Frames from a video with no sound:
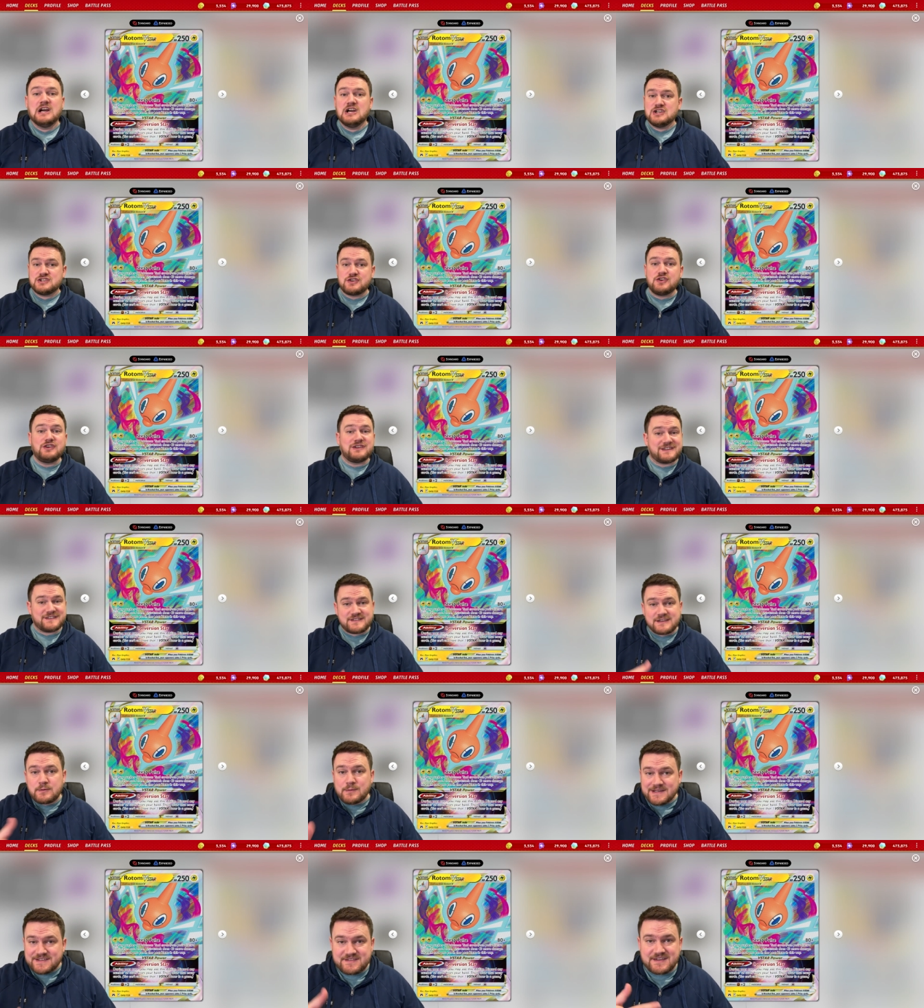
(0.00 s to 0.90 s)
So you can
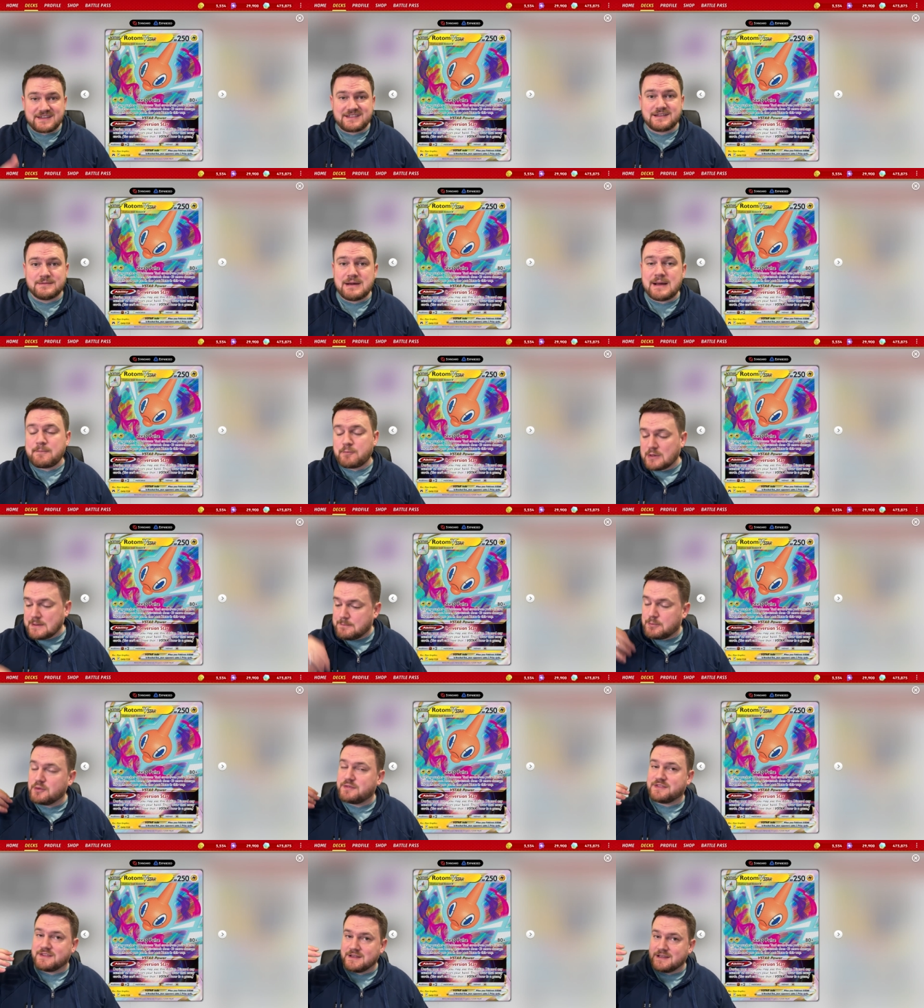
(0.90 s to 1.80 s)
see we sync them up. We
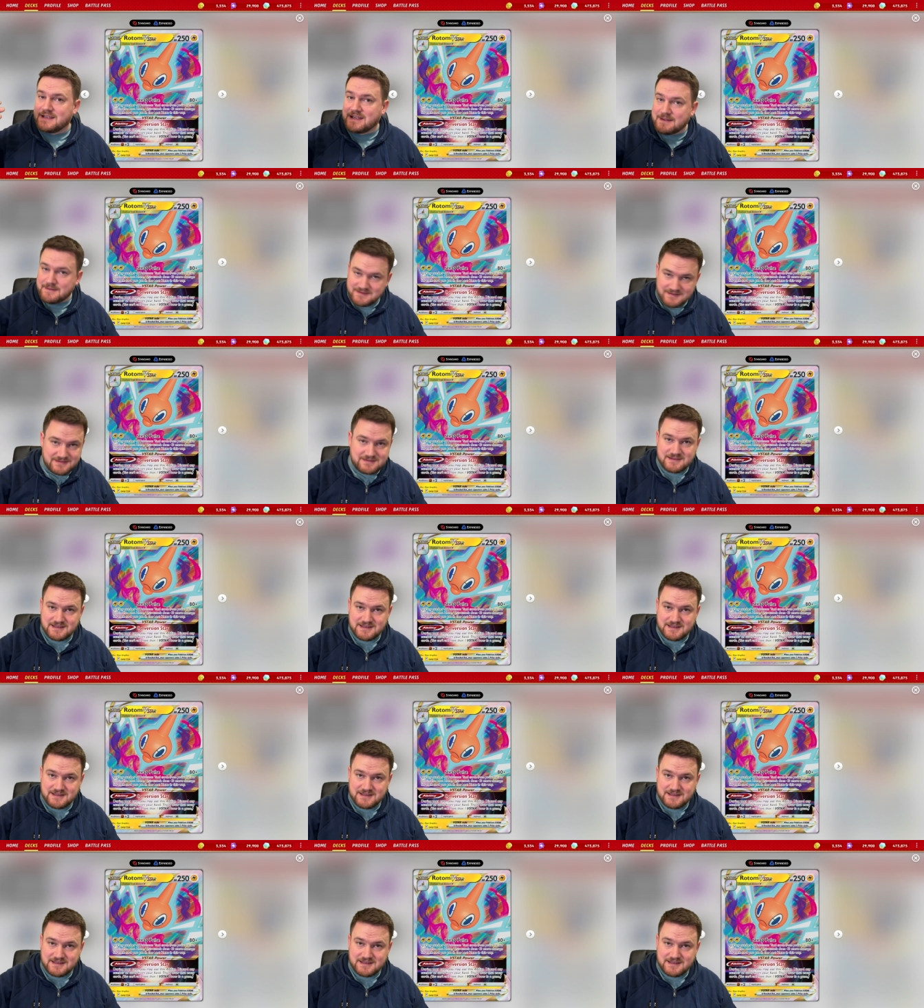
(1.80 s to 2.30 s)
put the